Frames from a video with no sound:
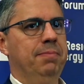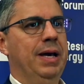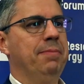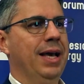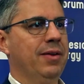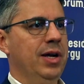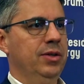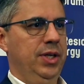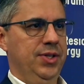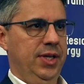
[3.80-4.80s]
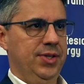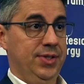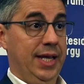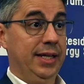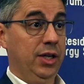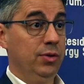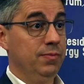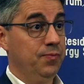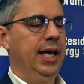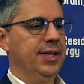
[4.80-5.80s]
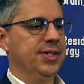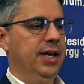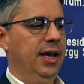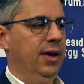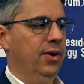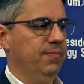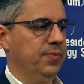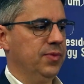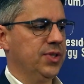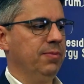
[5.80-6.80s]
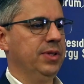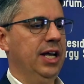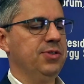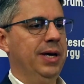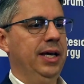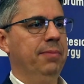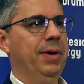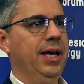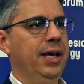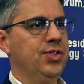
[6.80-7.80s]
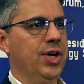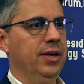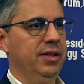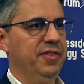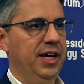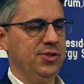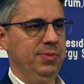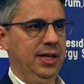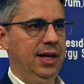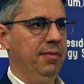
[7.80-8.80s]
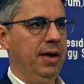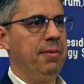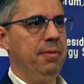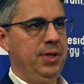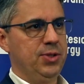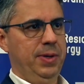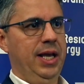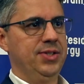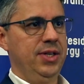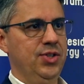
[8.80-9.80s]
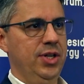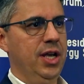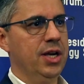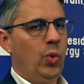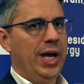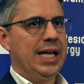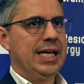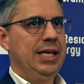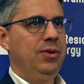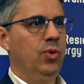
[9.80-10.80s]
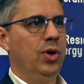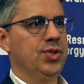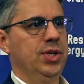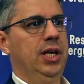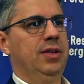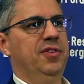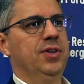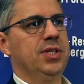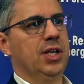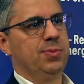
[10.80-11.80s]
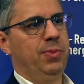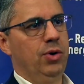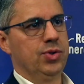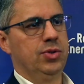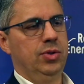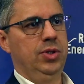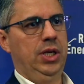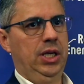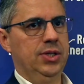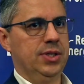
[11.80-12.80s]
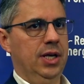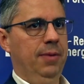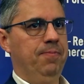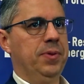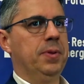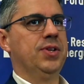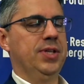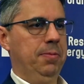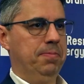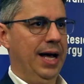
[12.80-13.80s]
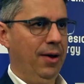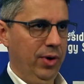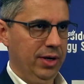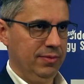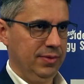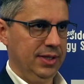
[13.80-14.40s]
My background is technical. As sometimes my HR defines me, I'm a misplaced engineer. When I was first exposed to these, say, power,